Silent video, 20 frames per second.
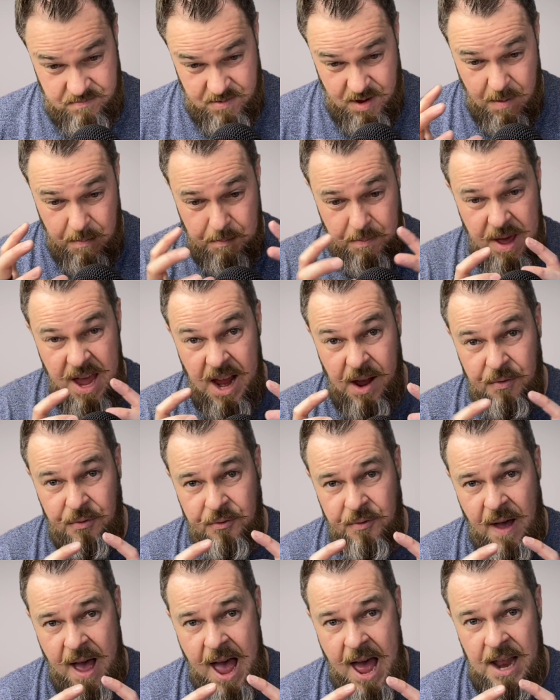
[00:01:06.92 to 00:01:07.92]
a big
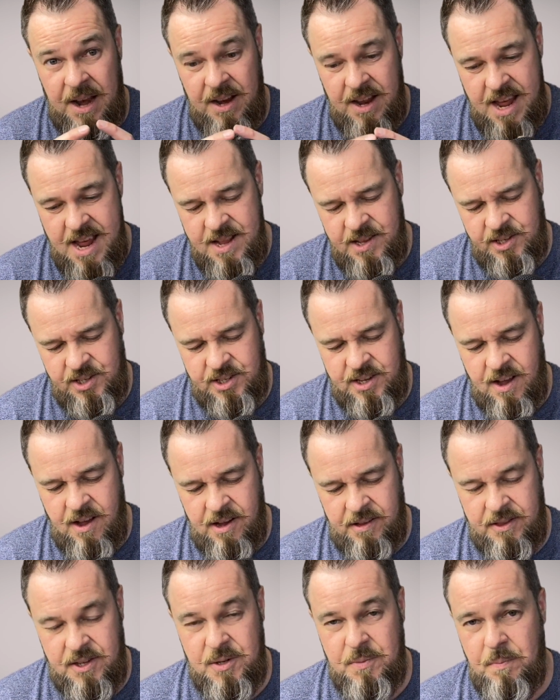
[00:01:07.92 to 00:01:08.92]
fan
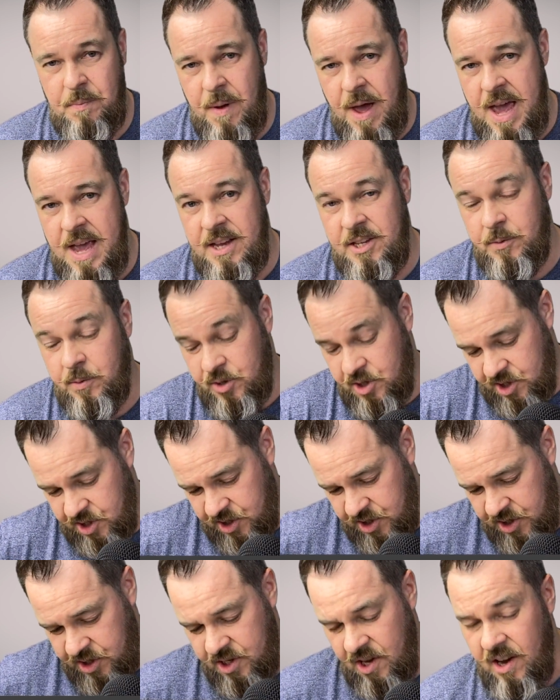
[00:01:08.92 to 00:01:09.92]
inside this base which is
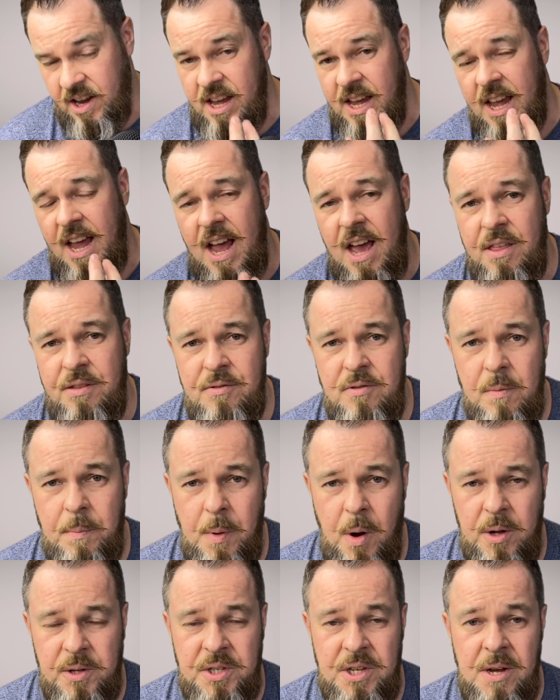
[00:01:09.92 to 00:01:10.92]
sucking air through the
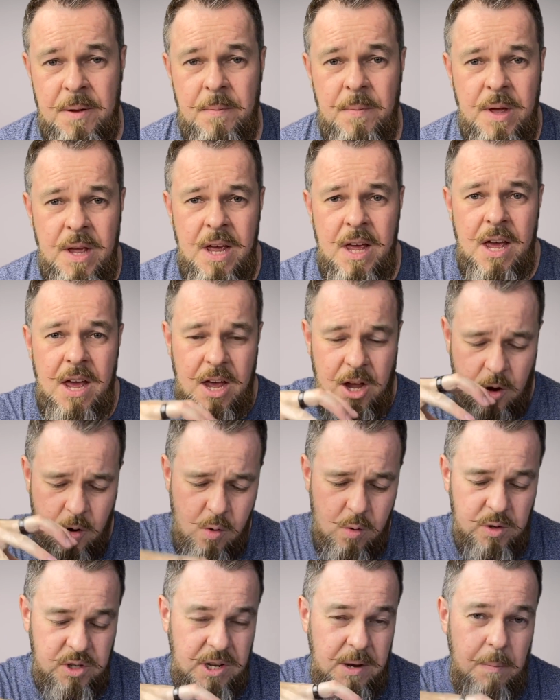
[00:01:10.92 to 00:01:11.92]
bottom,
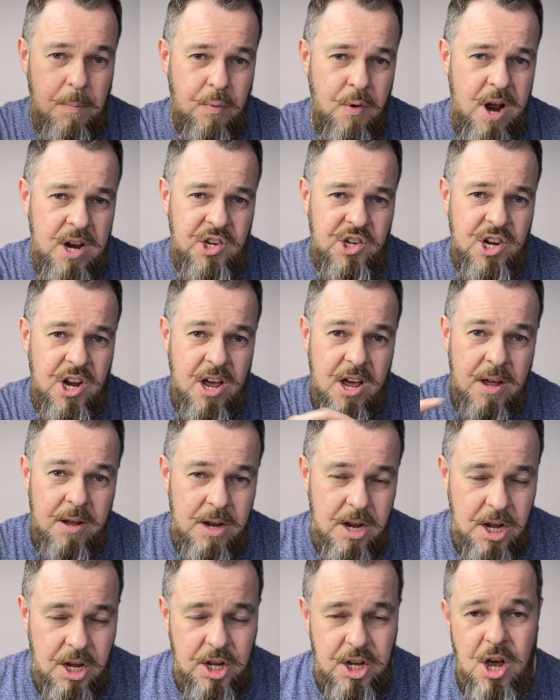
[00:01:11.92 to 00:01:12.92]
causing pressure,
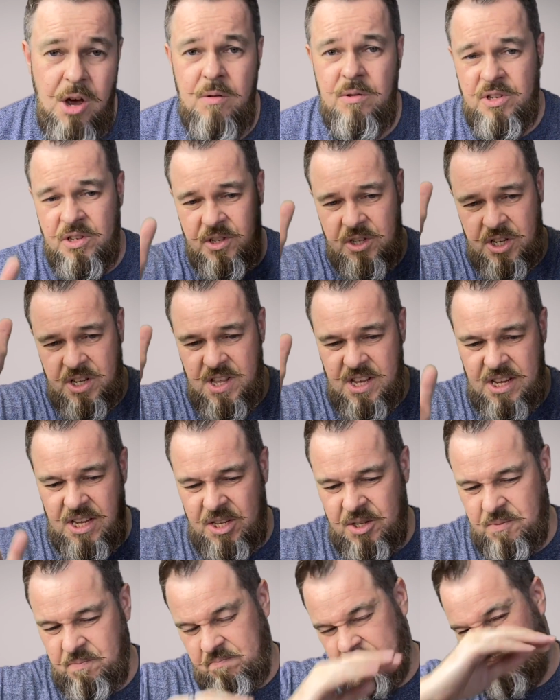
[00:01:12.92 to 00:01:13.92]
goes into these